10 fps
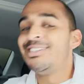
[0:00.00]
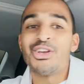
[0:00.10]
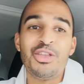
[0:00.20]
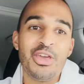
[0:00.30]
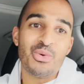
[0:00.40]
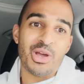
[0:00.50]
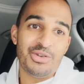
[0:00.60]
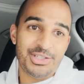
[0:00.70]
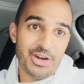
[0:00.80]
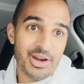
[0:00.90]
Good thing we're going
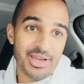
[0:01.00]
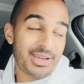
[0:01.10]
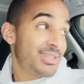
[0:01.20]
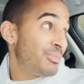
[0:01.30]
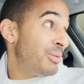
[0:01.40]
to Target because I'm gonna